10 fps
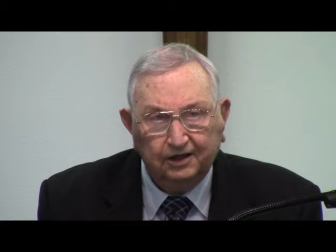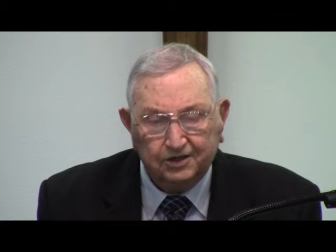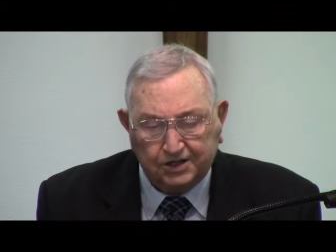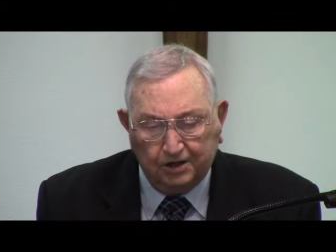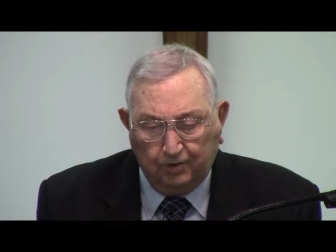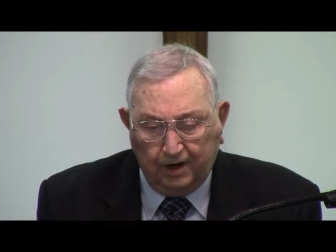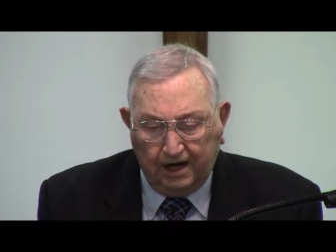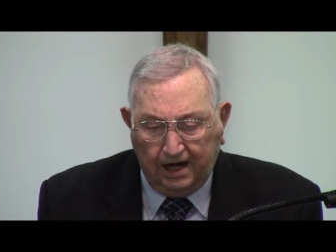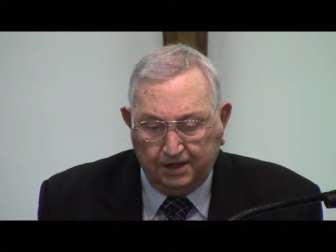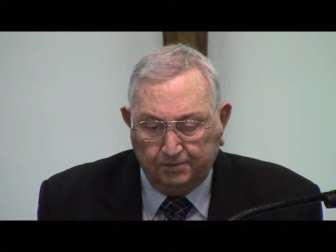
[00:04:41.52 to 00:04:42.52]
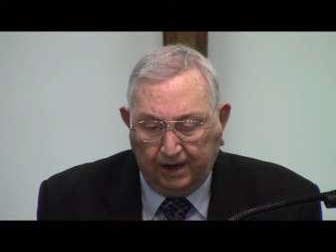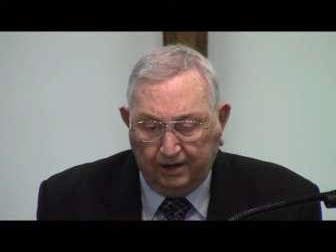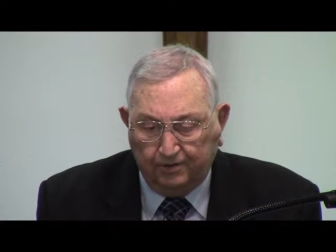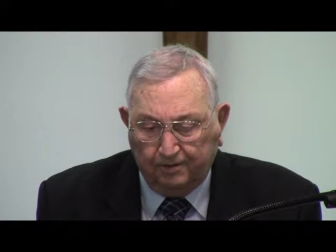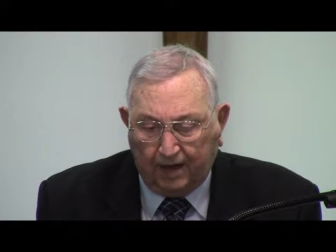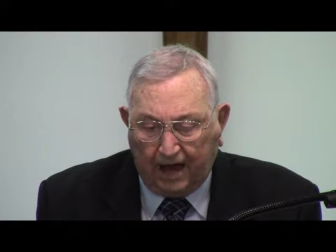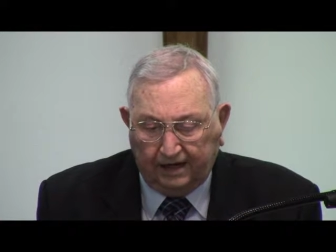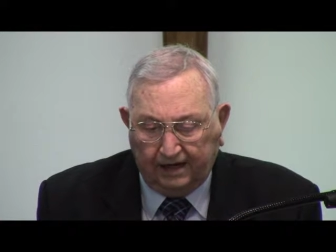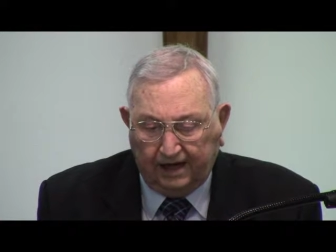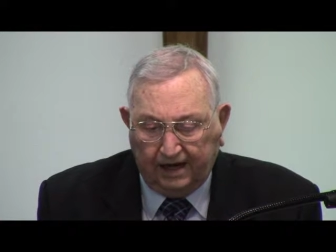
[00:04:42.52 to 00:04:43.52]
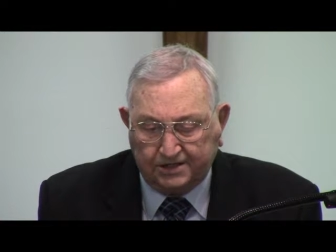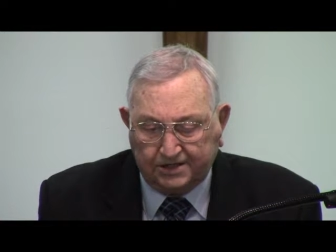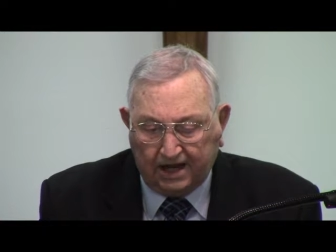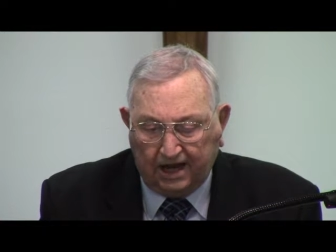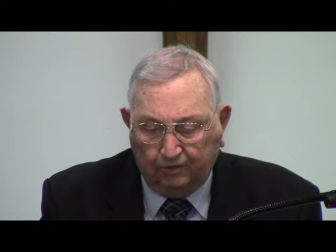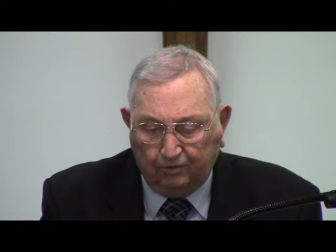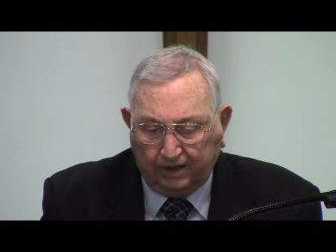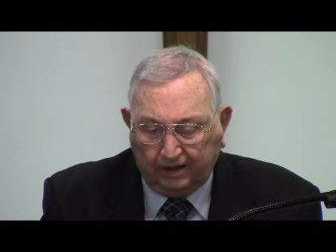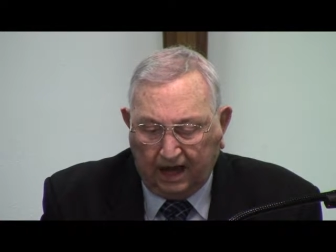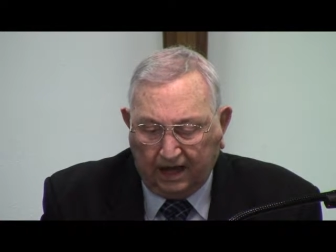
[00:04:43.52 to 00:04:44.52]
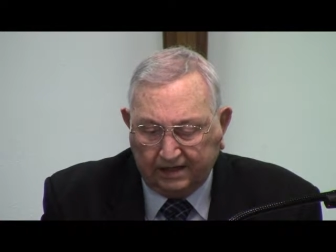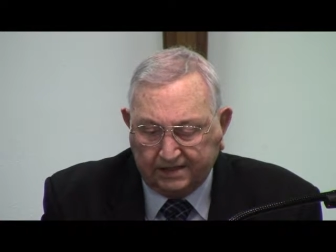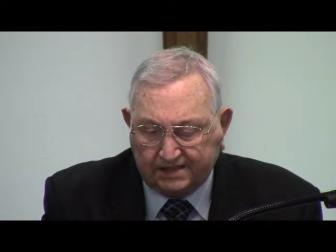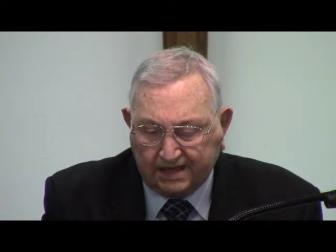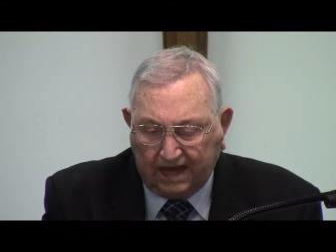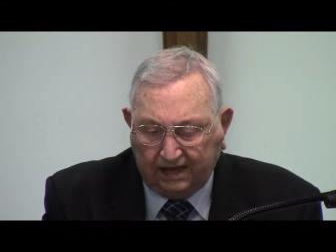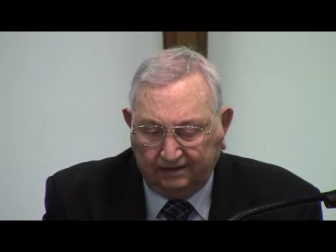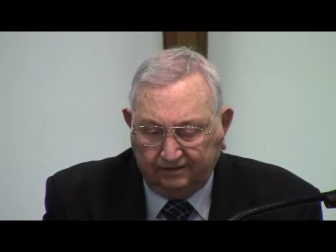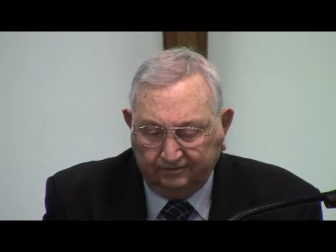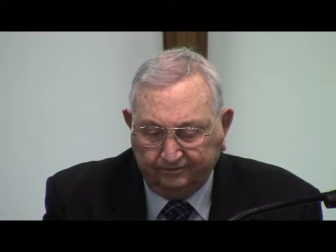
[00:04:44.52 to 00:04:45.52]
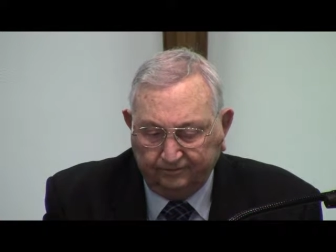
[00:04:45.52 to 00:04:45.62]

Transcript: You see, we need to be reminded each day what God has said.